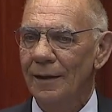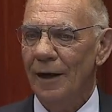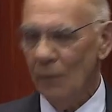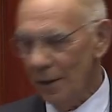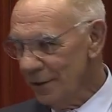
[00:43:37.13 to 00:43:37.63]

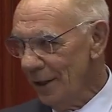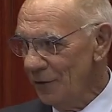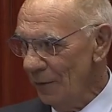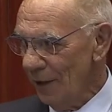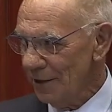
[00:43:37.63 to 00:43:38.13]
I won't say
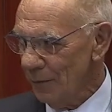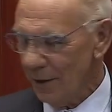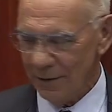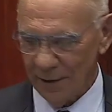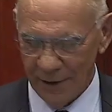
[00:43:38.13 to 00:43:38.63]
too much
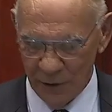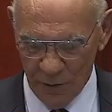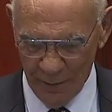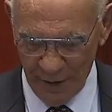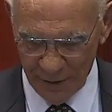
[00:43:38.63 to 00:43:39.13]
because I'll get
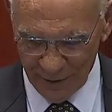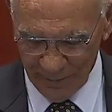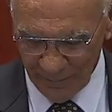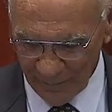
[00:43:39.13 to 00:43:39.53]
too emotional.